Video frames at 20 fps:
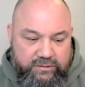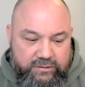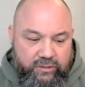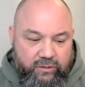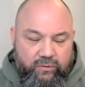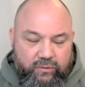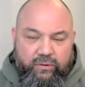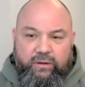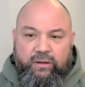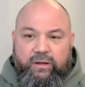
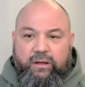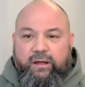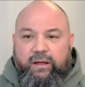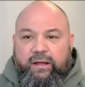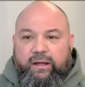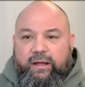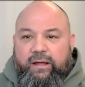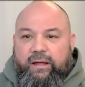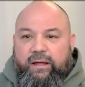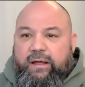So
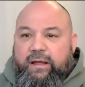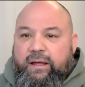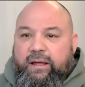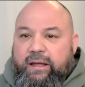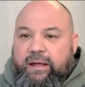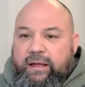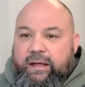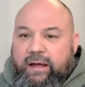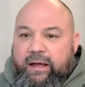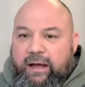
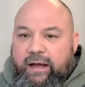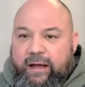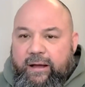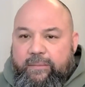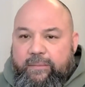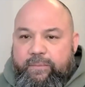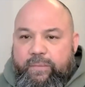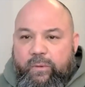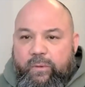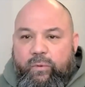
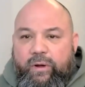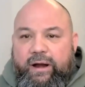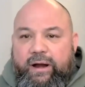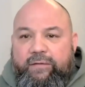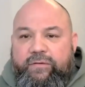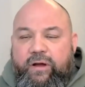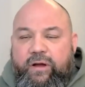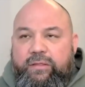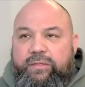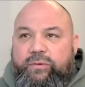um, when
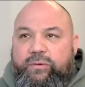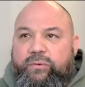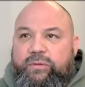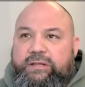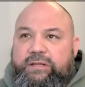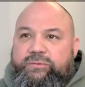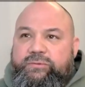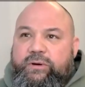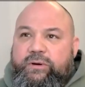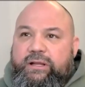I've gone through
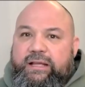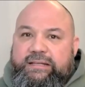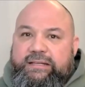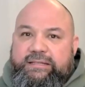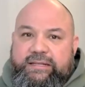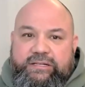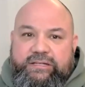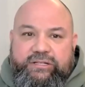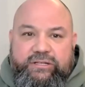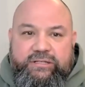these
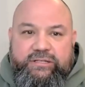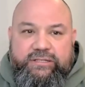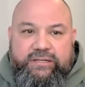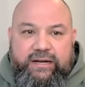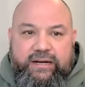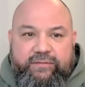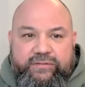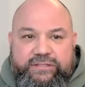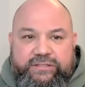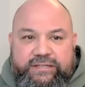realizations
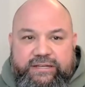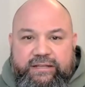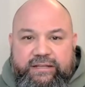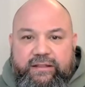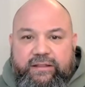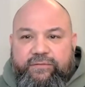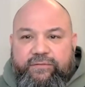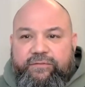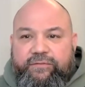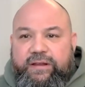and I've
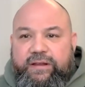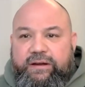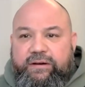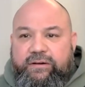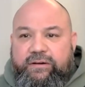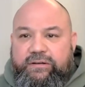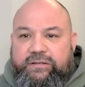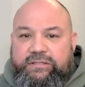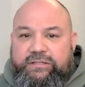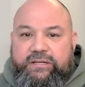seen the
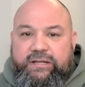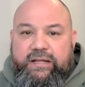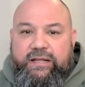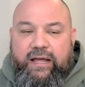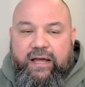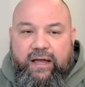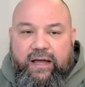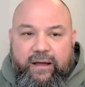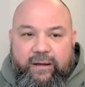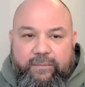fears
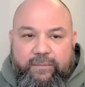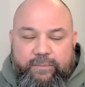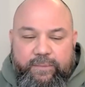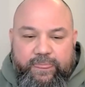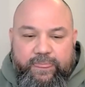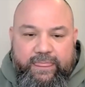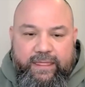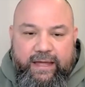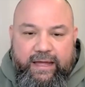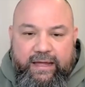
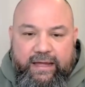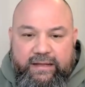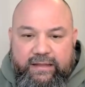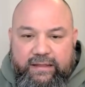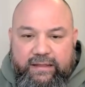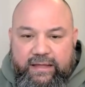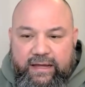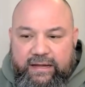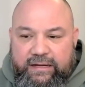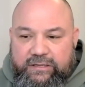um, that
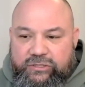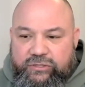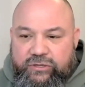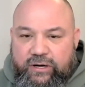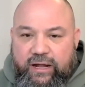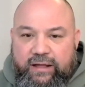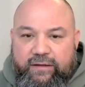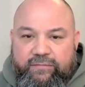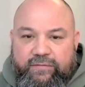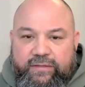that
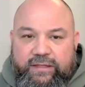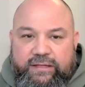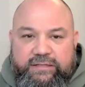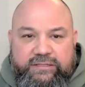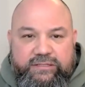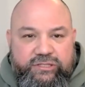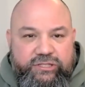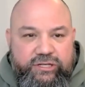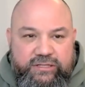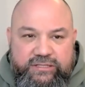drive
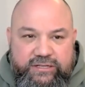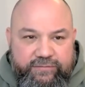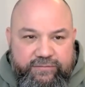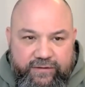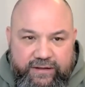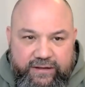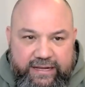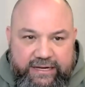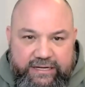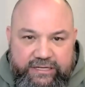this
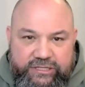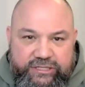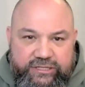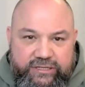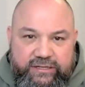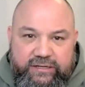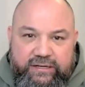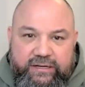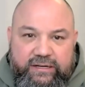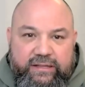
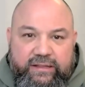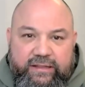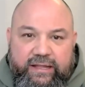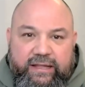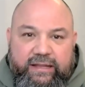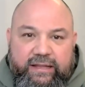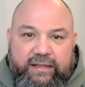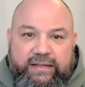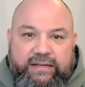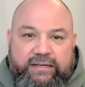justification
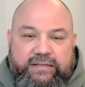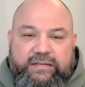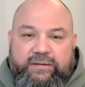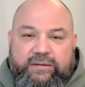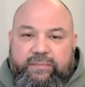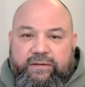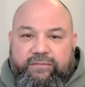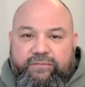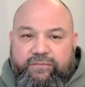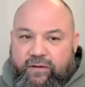that lead
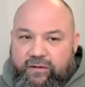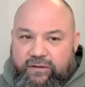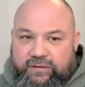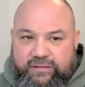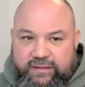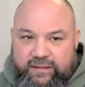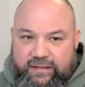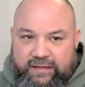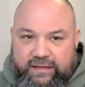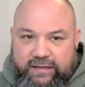to my
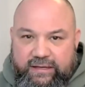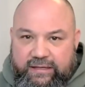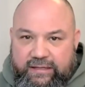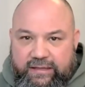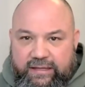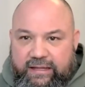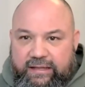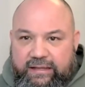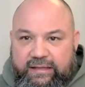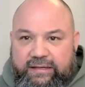false
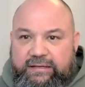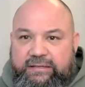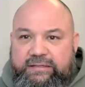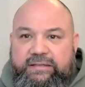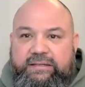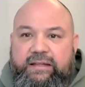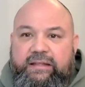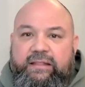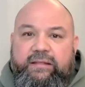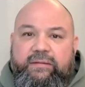thinking that
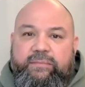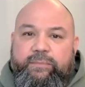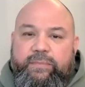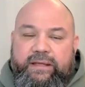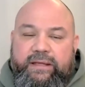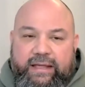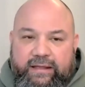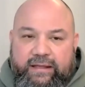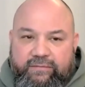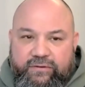leads to the
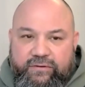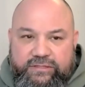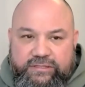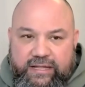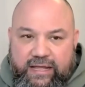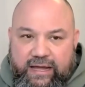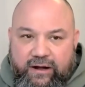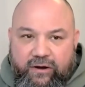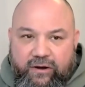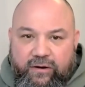behaviors
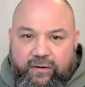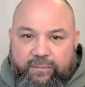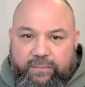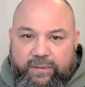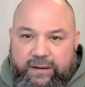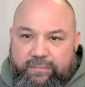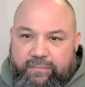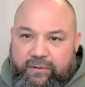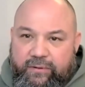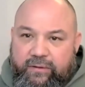that hurt
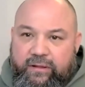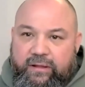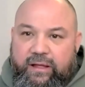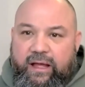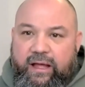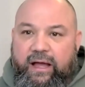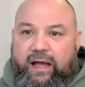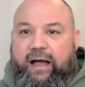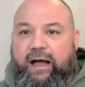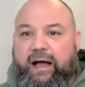people
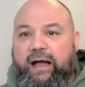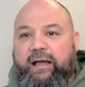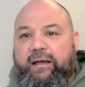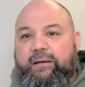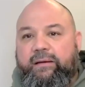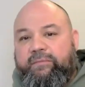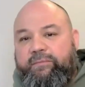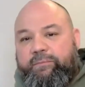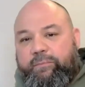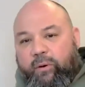
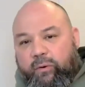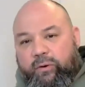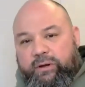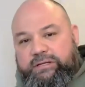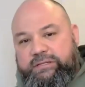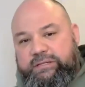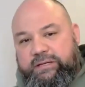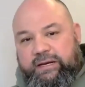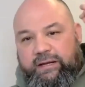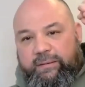i'm
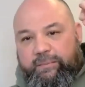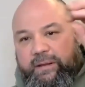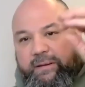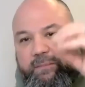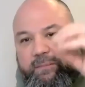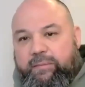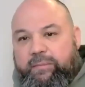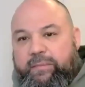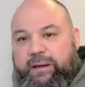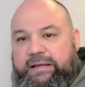poisoning
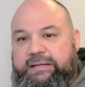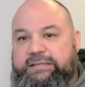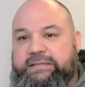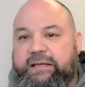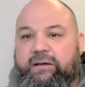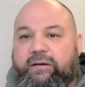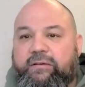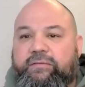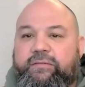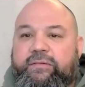people
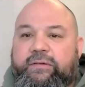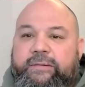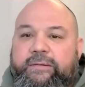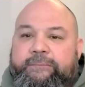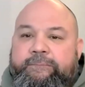myself